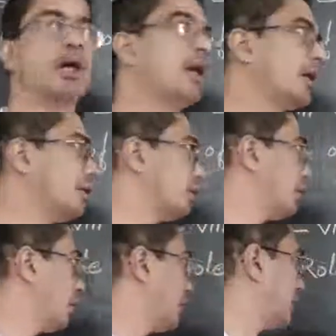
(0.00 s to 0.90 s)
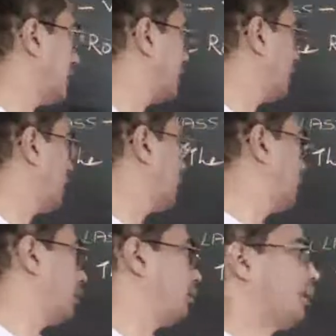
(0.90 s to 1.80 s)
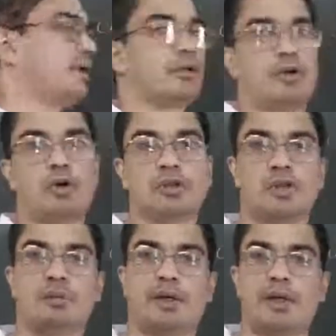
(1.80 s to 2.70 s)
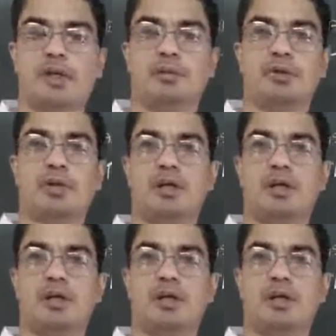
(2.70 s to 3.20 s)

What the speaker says: and what are the main roles of parliament,